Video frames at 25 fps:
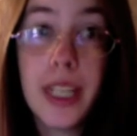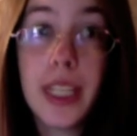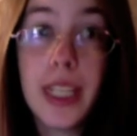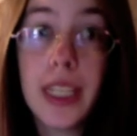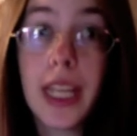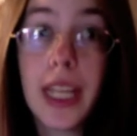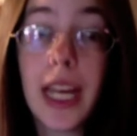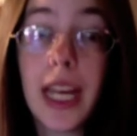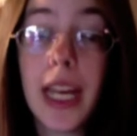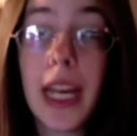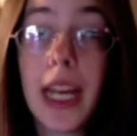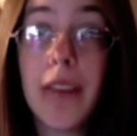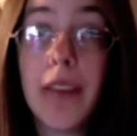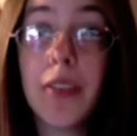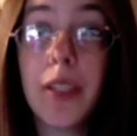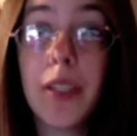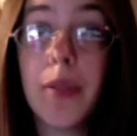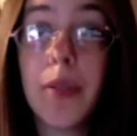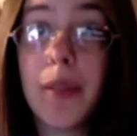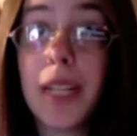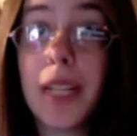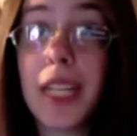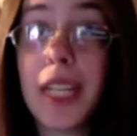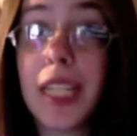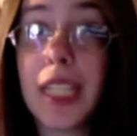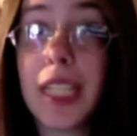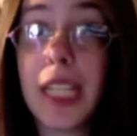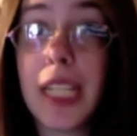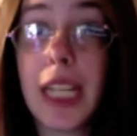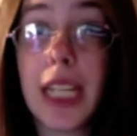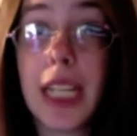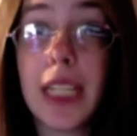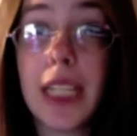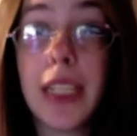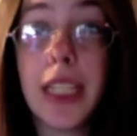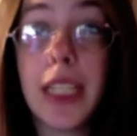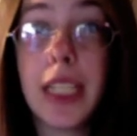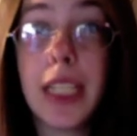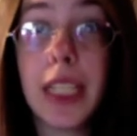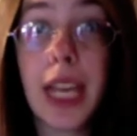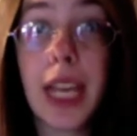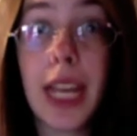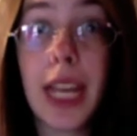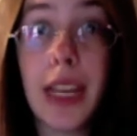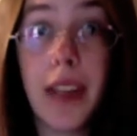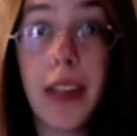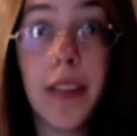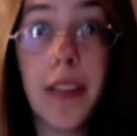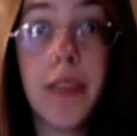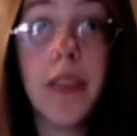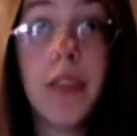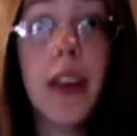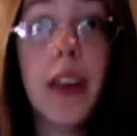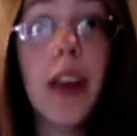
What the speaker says: that everyone is on this kind of